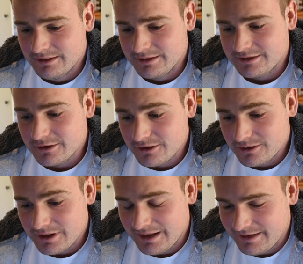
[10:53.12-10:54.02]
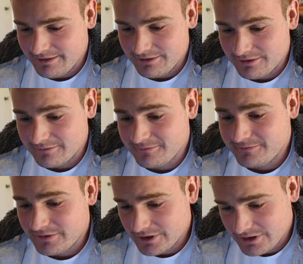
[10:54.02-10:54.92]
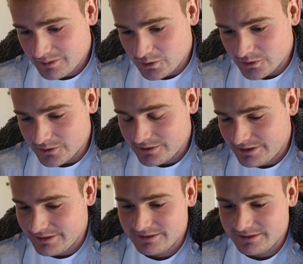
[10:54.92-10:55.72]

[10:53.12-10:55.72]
So, furthermore,